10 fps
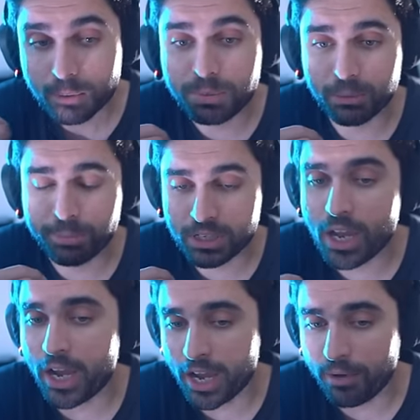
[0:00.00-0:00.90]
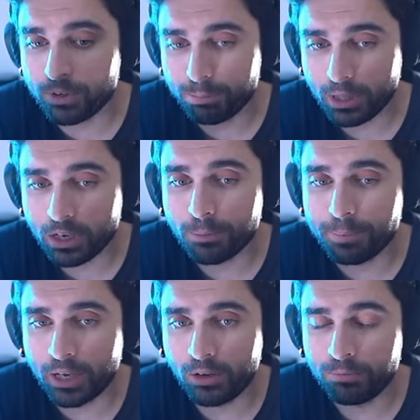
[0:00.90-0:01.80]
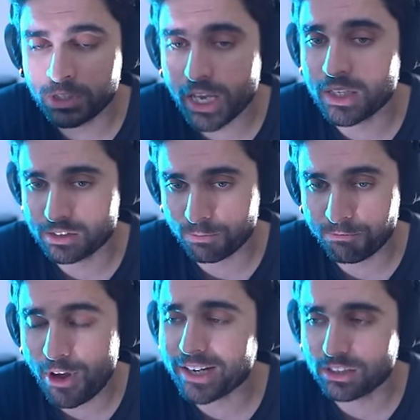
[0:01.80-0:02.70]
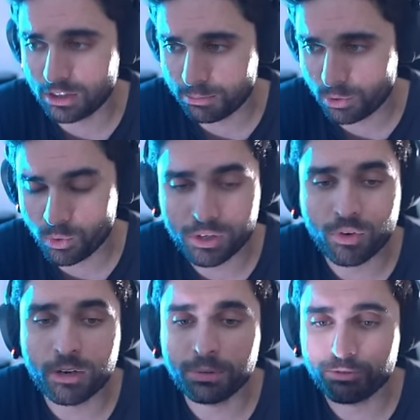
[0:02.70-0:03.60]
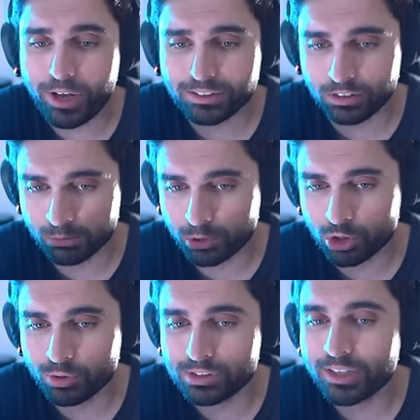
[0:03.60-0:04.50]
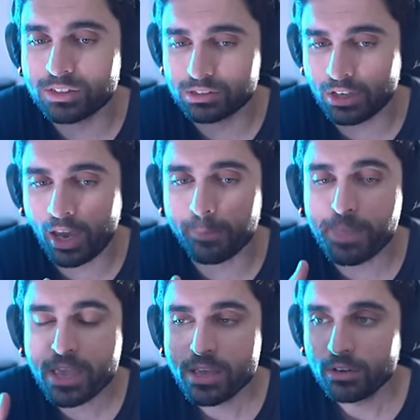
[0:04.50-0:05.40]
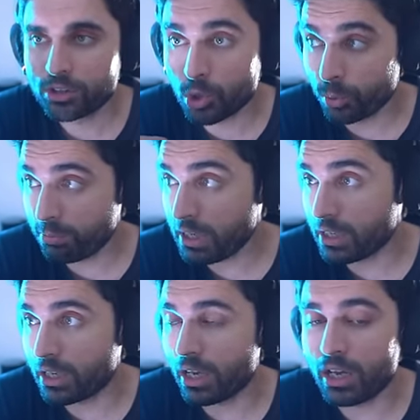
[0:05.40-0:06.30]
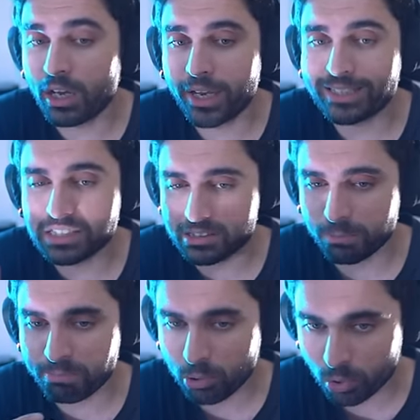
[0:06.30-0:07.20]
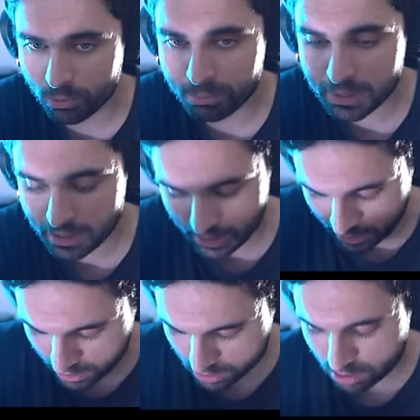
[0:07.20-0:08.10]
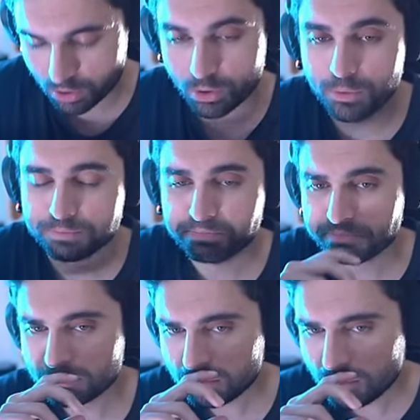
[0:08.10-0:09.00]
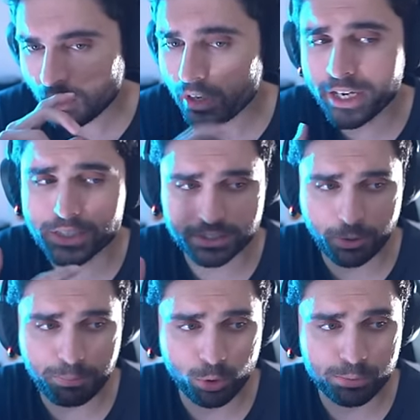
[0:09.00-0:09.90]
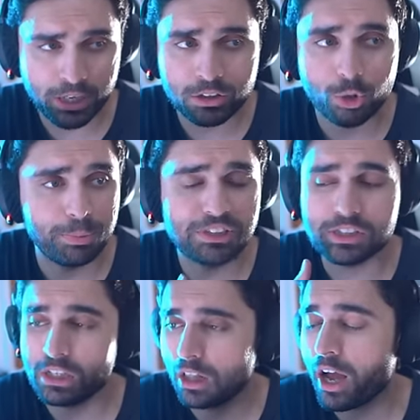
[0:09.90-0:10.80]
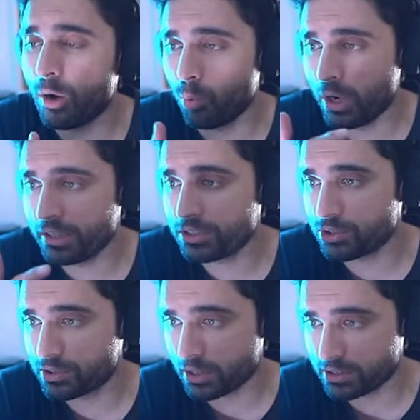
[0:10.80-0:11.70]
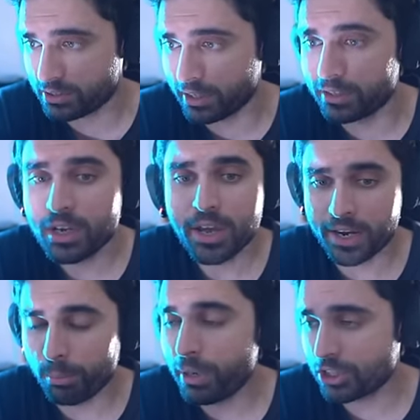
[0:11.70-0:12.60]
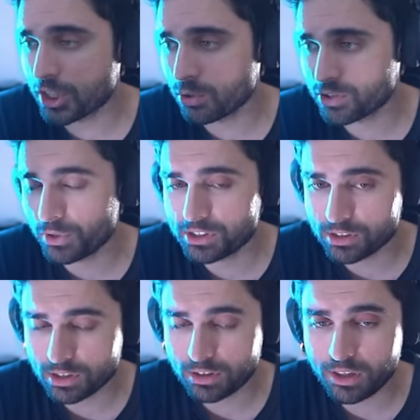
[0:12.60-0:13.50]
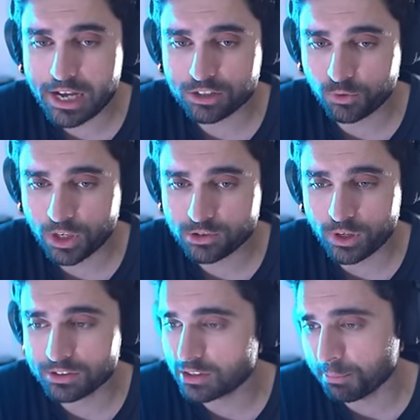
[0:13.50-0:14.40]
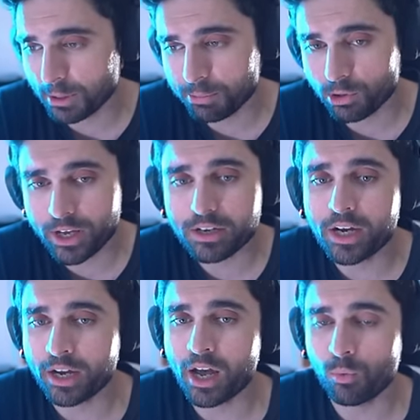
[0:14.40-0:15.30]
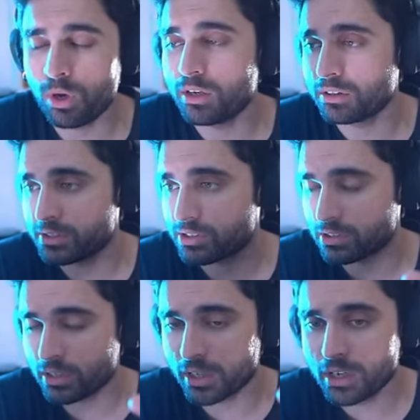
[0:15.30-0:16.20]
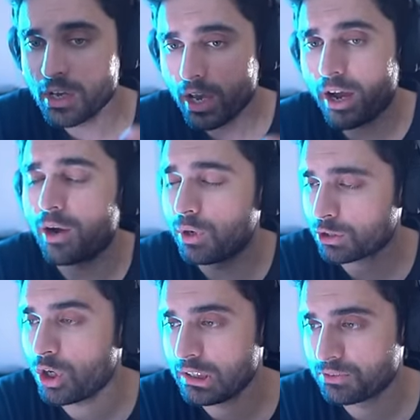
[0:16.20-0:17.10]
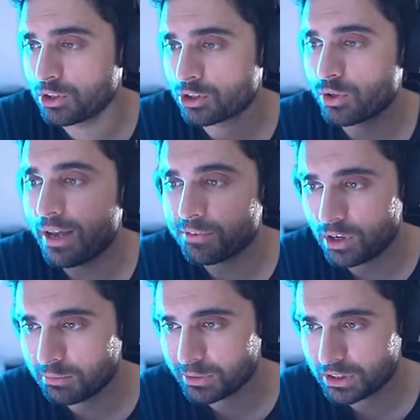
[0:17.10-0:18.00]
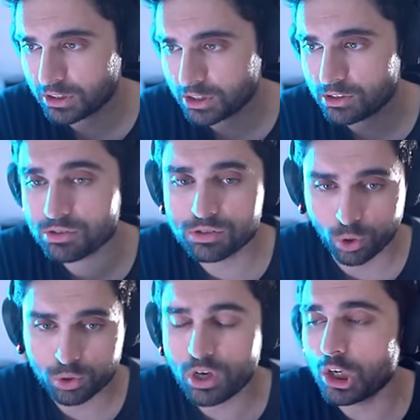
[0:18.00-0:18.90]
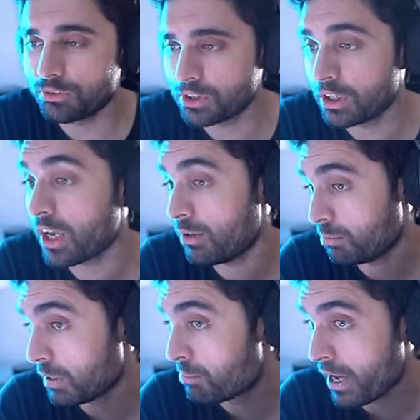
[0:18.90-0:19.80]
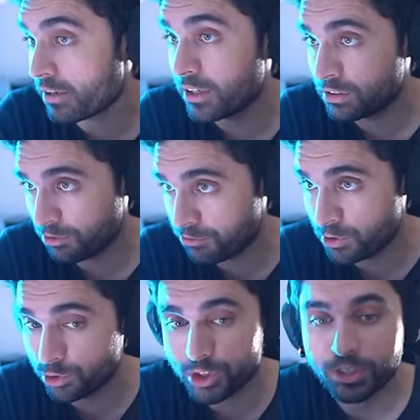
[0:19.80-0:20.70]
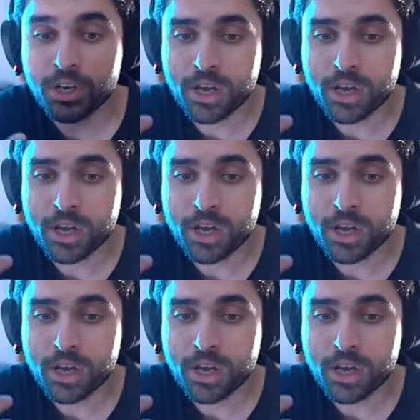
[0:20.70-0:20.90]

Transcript: But but yeah, I haven't played it. But yeah, that's factor number number one, right? But factor number two is that this game, to me, uh, it doesn't pull me in though it doesn't pull me in though, but still I wanted to succeed. And I mentioned those reasons in the last video as well. Simply put, like I, I want this, uh, I, I, want Call of Duty to have competition. So Call of Duty can be better in the future.